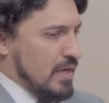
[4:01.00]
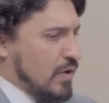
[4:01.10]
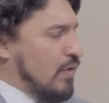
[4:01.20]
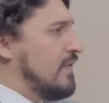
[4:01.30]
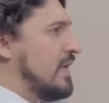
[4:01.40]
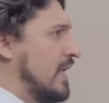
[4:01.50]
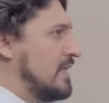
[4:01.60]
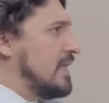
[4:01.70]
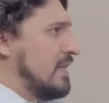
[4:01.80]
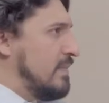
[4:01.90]

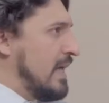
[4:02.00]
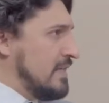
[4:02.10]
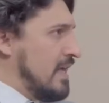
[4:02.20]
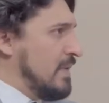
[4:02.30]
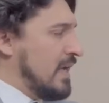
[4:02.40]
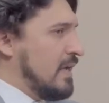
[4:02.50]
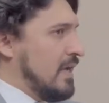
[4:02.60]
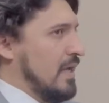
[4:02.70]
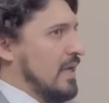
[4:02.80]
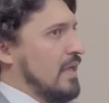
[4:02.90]
COVID-19 pandemic,
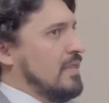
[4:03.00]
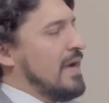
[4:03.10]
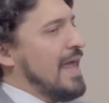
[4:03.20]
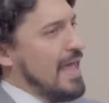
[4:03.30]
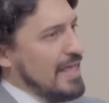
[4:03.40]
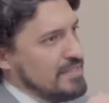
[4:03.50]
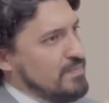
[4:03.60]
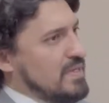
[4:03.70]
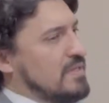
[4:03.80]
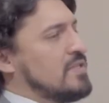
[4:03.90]
there has
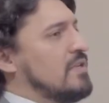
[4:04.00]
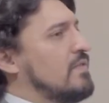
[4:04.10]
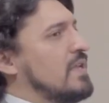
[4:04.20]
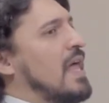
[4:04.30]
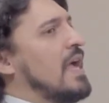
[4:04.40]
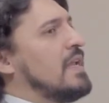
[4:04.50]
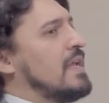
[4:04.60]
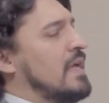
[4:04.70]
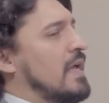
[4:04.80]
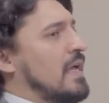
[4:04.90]
been the silver
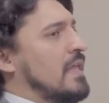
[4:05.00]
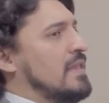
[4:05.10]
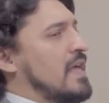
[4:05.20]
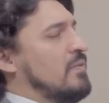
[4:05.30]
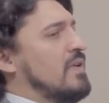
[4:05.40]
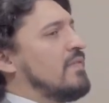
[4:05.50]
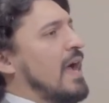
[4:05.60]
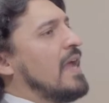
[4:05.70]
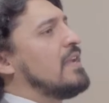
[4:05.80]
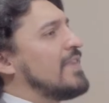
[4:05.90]
lining that we've
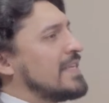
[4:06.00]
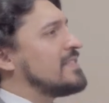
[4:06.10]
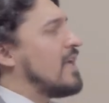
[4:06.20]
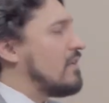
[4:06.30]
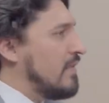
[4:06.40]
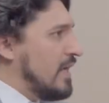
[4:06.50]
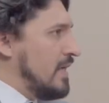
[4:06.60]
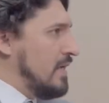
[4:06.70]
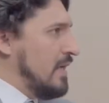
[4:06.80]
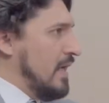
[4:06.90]
kind of
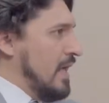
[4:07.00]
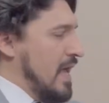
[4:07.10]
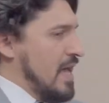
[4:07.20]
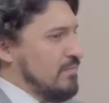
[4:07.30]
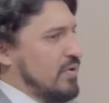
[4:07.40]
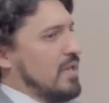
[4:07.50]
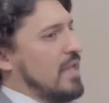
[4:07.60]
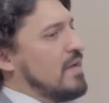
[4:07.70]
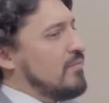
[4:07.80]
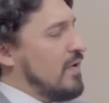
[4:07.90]
accelerated and put a
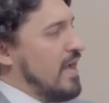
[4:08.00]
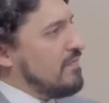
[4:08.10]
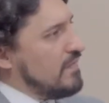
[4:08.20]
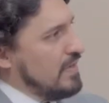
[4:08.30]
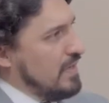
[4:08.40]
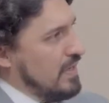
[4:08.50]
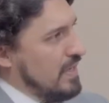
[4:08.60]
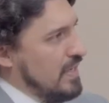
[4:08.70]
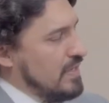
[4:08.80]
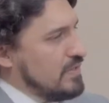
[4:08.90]
lot more effort
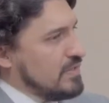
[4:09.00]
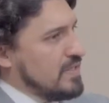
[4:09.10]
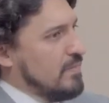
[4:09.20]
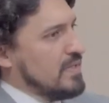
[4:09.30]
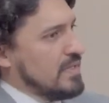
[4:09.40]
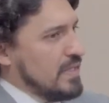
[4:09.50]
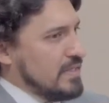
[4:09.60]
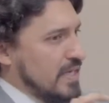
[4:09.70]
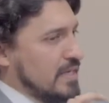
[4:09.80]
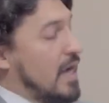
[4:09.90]
into some of the
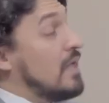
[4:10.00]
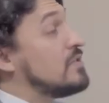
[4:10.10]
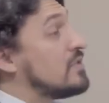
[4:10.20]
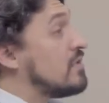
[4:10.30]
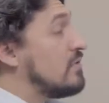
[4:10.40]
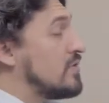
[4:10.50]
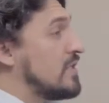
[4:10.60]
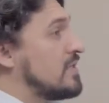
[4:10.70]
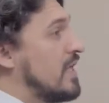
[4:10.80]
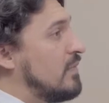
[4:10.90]
technology
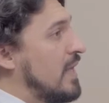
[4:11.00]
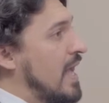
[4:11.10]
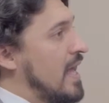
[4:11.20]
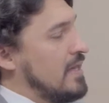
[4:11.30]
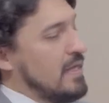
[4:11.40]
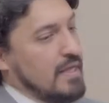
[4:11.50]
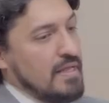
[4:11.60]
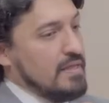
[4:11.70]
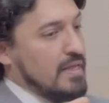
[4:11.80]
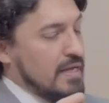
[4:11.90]
solutions that we had,
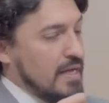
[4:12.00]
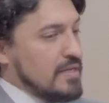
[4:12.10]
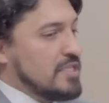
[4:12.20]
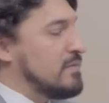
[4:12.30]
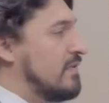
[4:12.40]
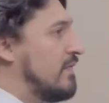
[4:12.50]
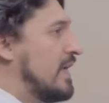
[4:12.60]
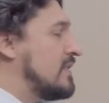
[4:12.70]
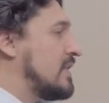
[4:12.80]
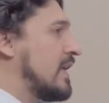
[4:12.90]
the customer
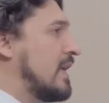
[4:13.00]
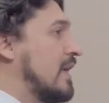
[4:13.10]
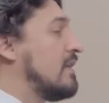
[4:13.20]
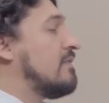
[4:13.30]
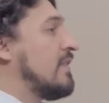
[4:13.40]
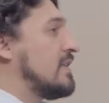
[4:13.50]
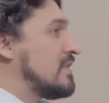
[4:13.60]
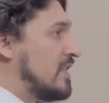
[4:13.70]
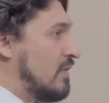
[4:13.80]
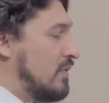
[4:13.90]
facing
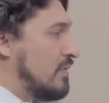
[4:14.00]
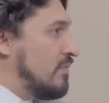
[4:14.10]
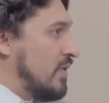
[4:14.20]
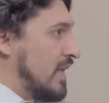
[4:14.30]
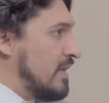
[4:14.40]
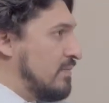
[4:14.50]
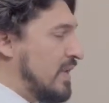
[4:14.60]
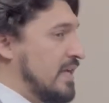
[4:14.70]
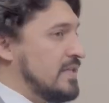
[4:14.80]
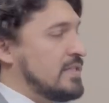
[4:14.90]
interfaces that we were putting in
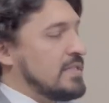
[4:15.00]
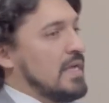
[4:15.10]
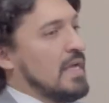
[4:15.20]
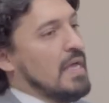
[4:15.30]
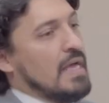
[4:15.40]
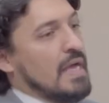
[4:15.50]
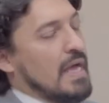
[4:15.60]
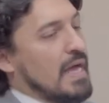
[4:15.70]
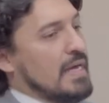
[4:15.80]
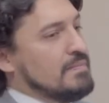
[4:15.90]
place,
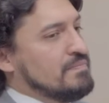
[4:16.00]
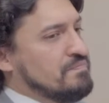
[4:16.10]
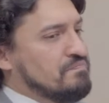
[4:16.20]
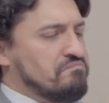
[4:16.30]
um,